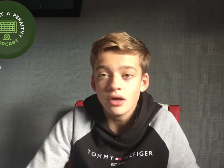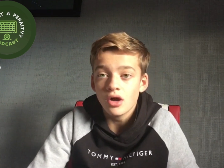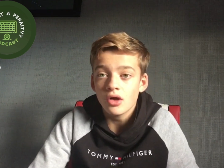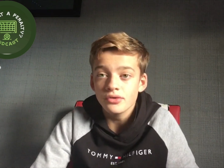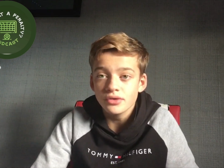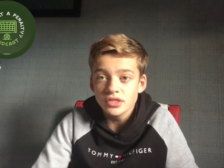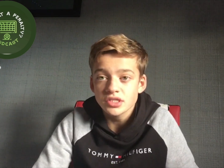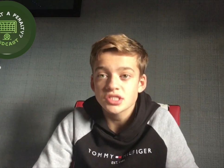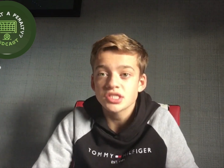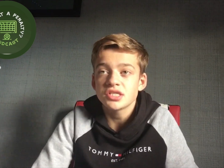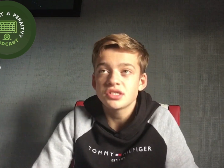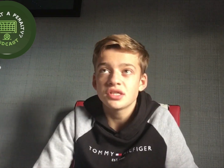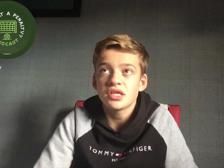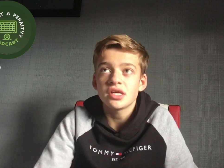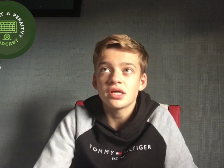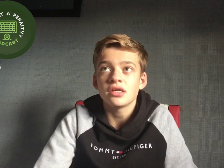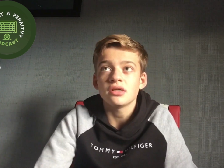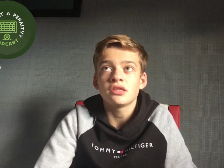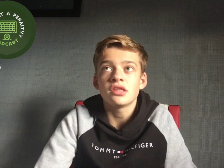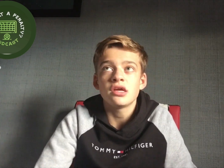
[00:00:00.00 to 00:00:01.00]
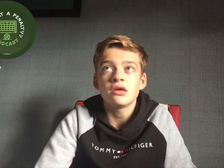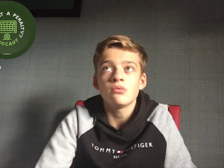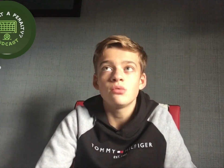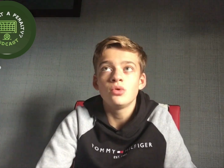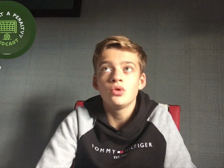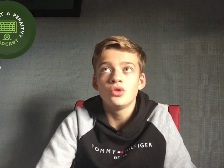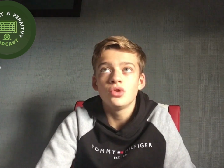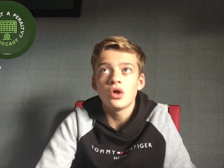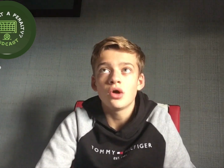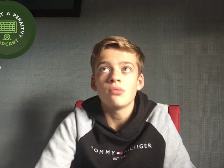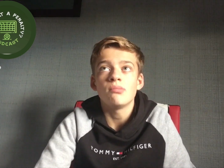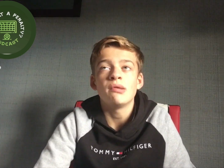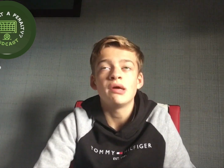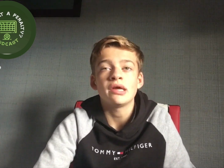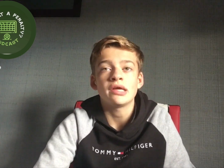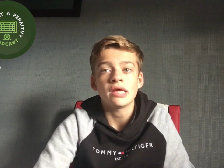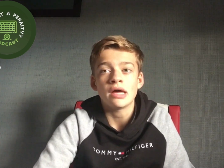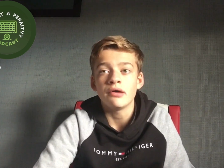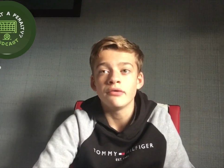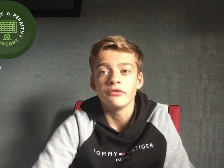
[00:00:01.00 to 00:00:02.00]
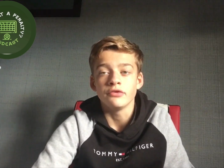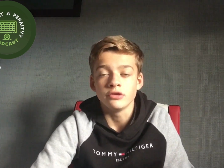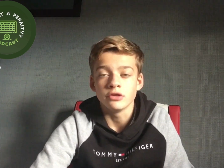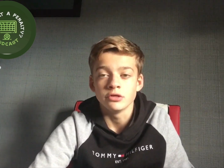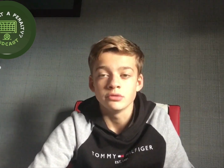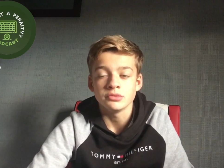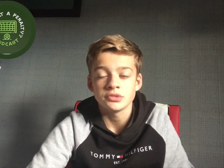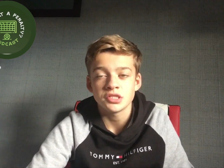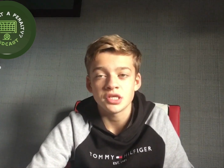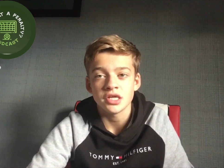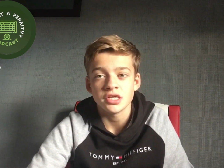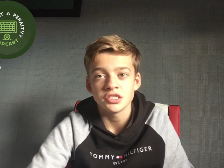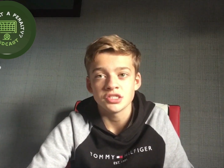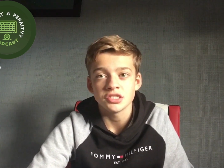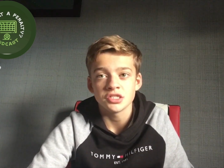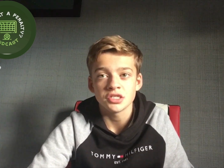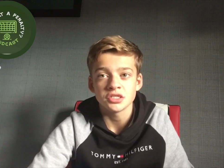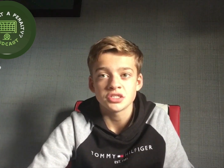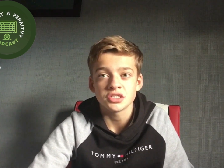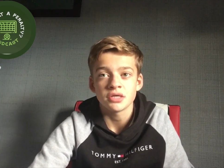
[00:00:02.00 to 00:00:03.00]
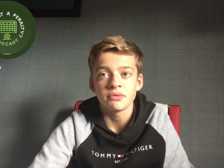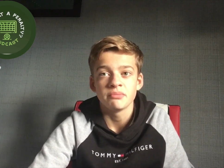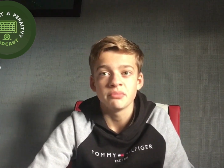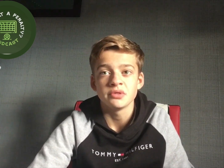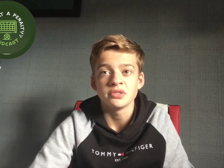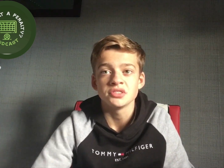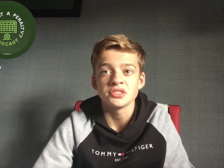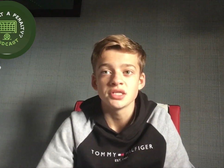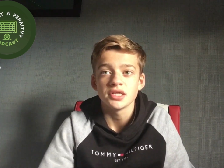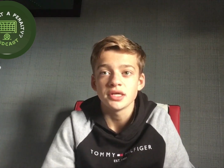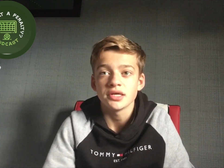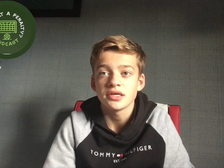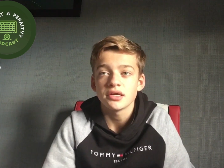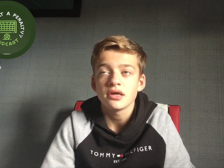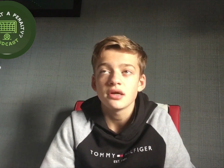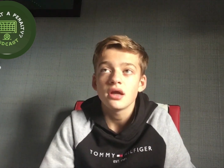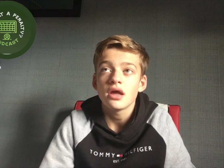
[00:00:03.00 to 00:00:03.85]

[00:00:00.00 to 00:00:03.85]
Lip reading: honestly think they will not make out the group stage of the Champions League.